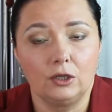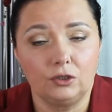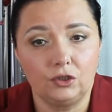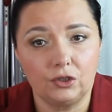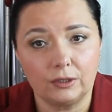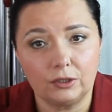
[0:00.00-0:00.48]

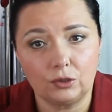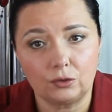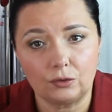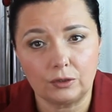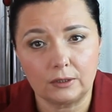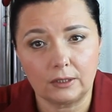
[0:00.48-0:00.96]
just to
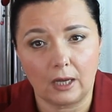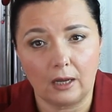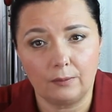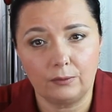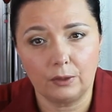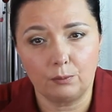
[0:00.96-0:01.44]

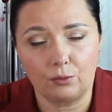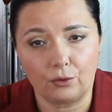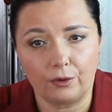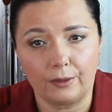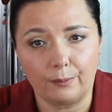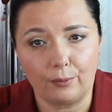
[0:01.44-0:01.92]
stop the
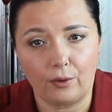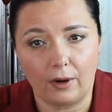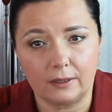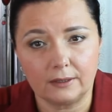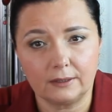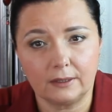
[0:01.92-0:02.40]
brewing
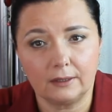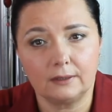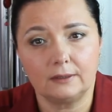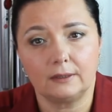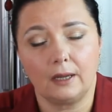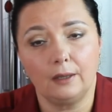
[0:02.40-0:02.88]

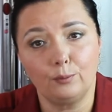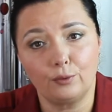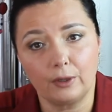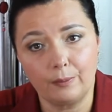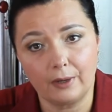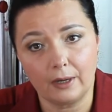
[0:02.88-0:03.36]
process and
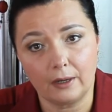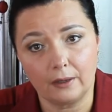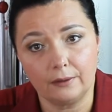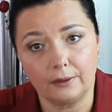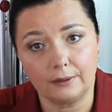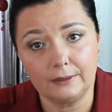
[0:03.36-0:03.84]

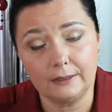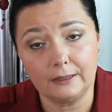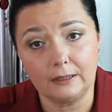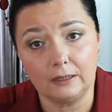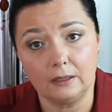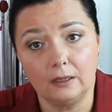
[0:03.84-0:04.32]
prepare the
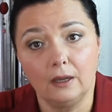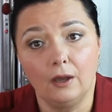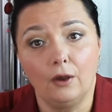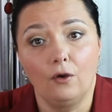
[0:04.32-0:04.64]
tea